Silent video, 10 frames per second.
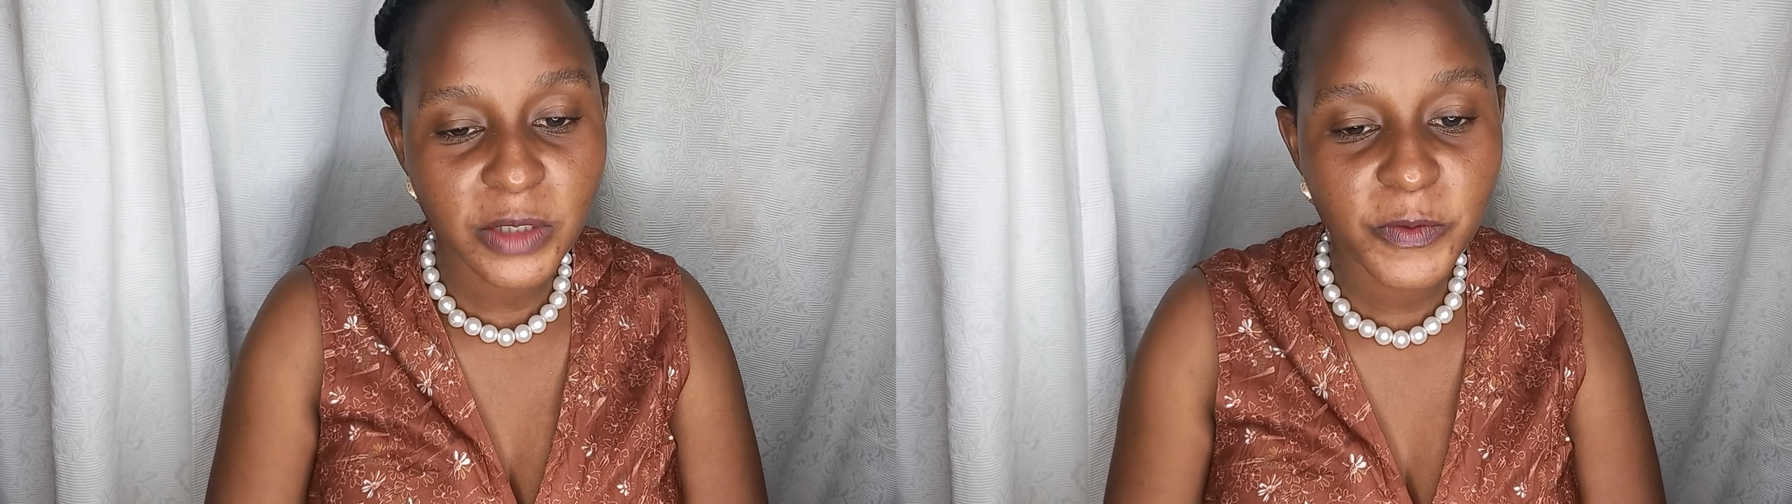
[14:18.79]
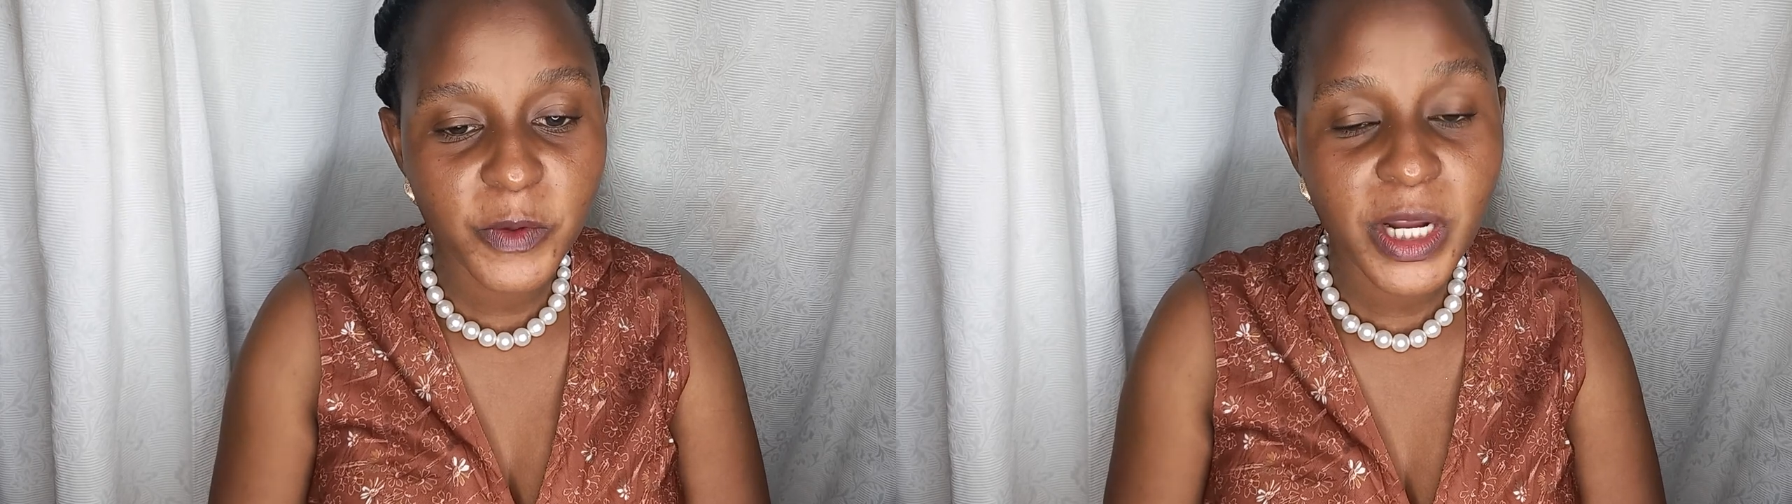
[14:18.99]

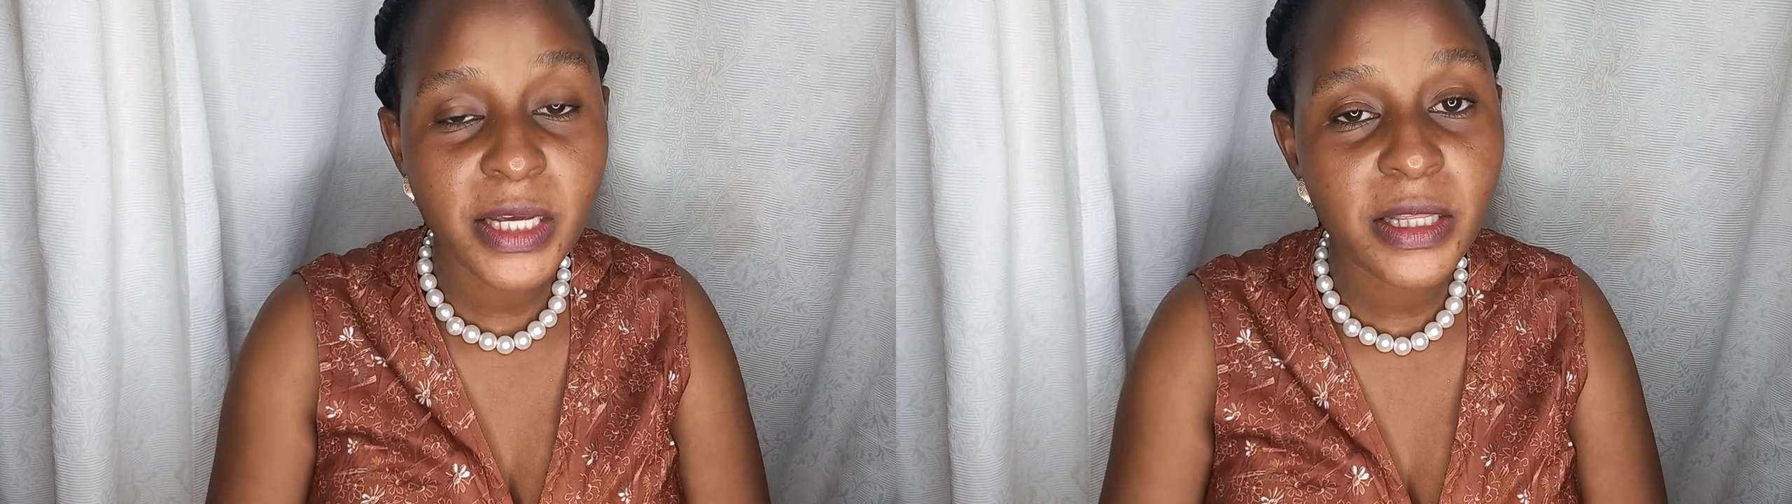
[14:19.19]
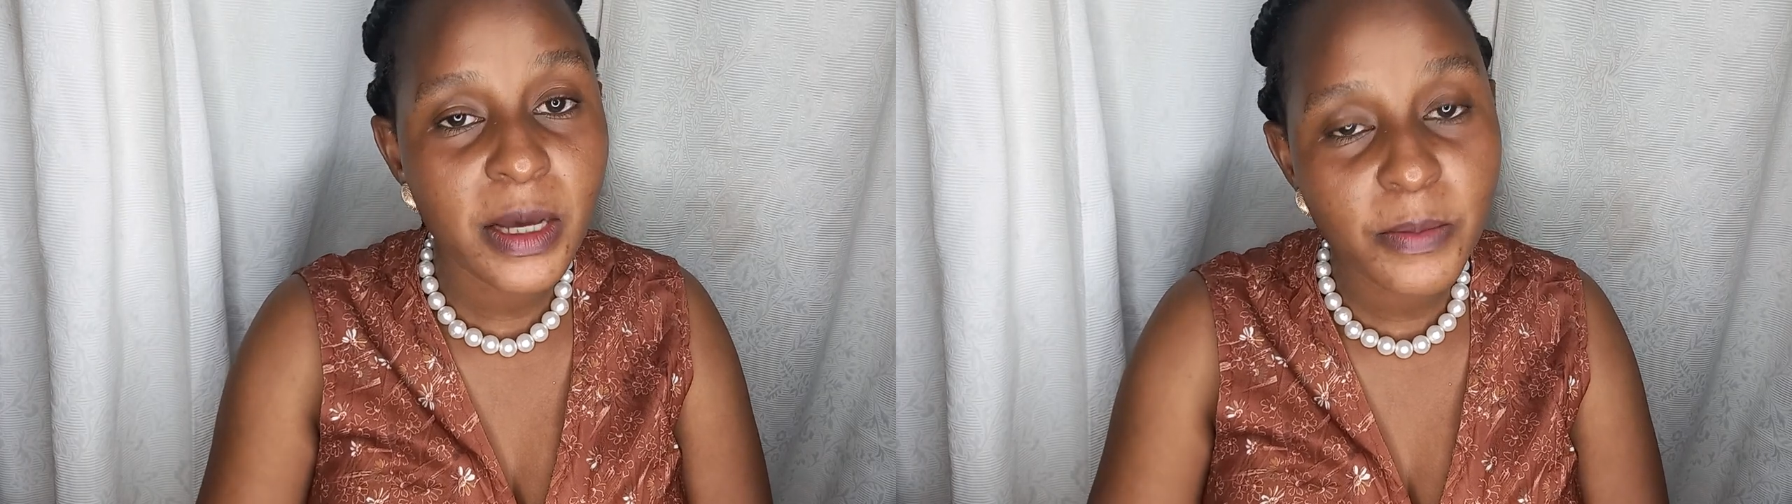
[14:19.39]
If you
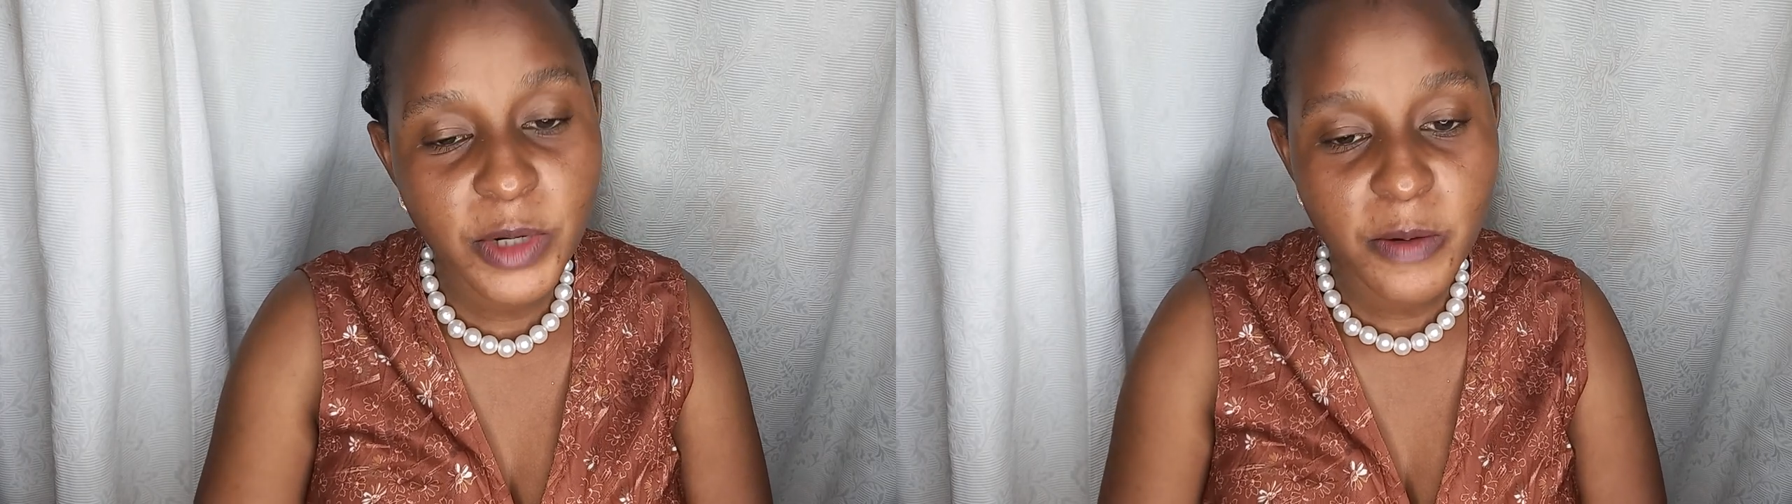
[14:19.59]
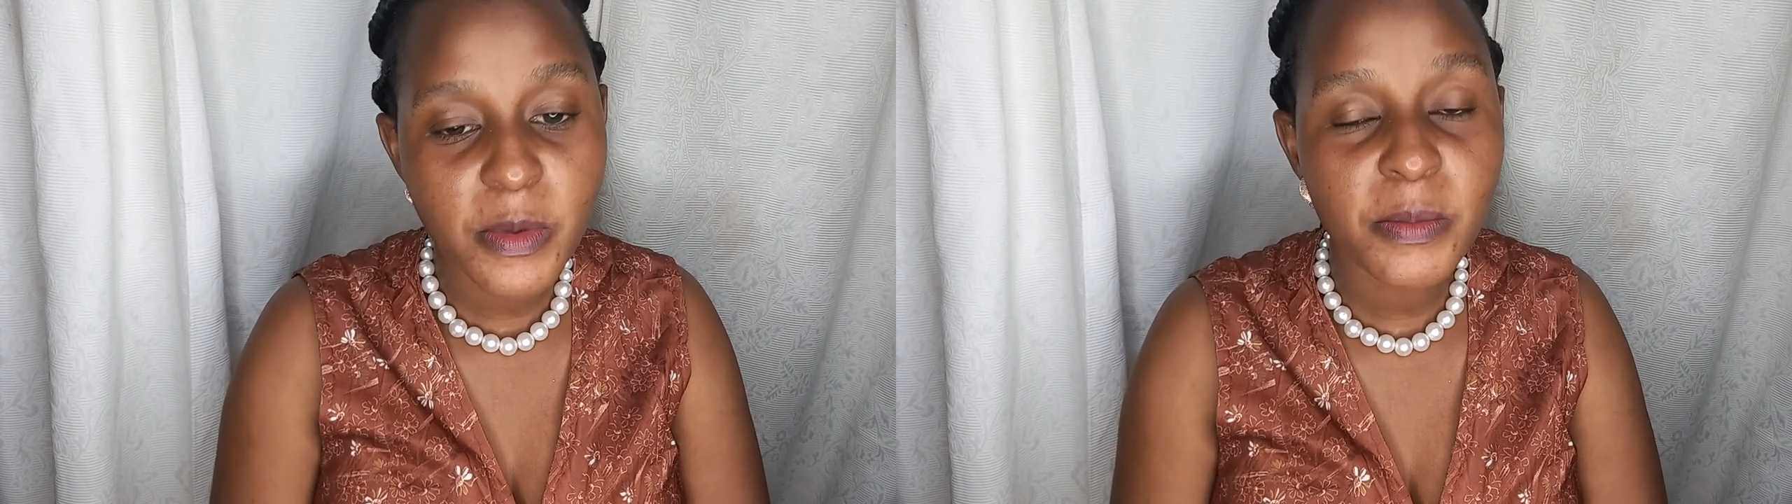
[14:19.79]
like them,
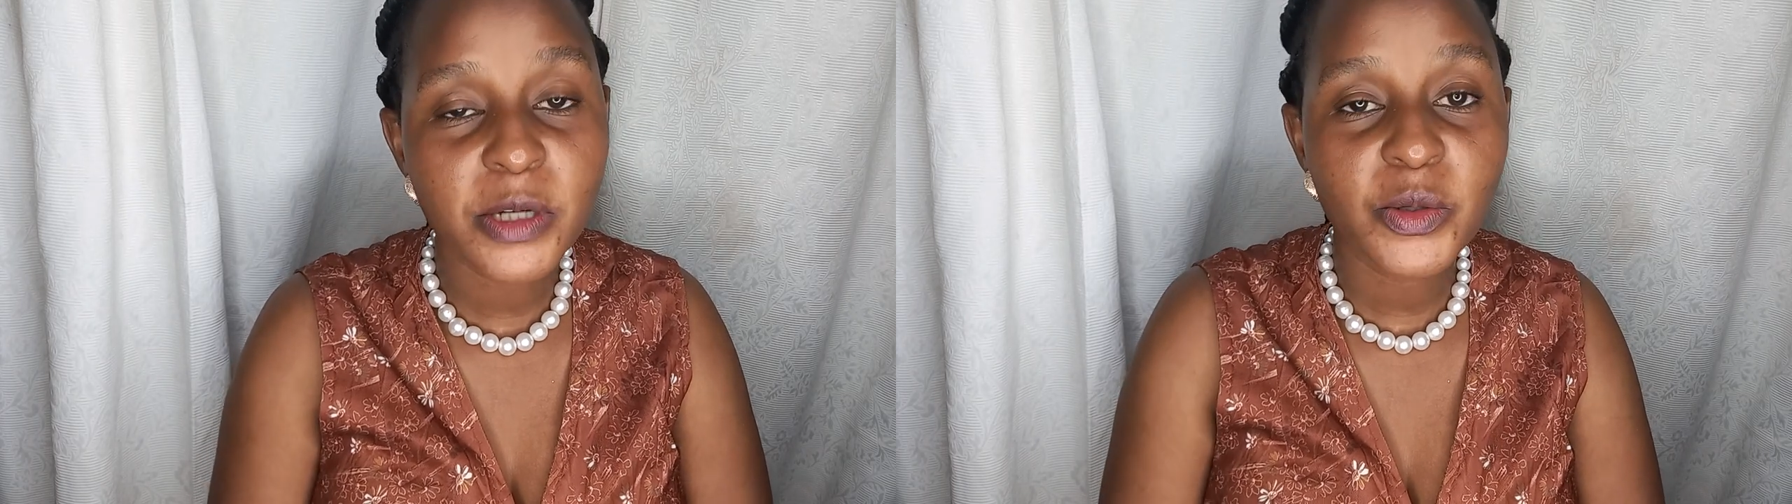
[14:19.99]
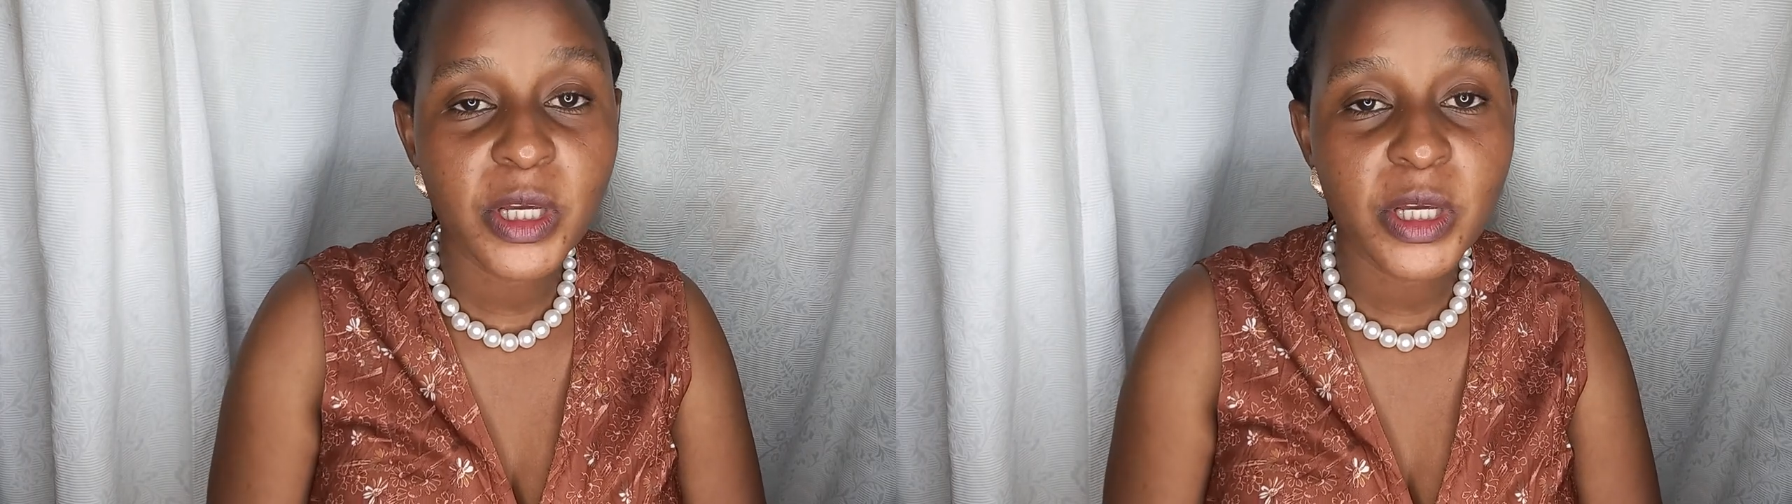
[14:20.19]
remember to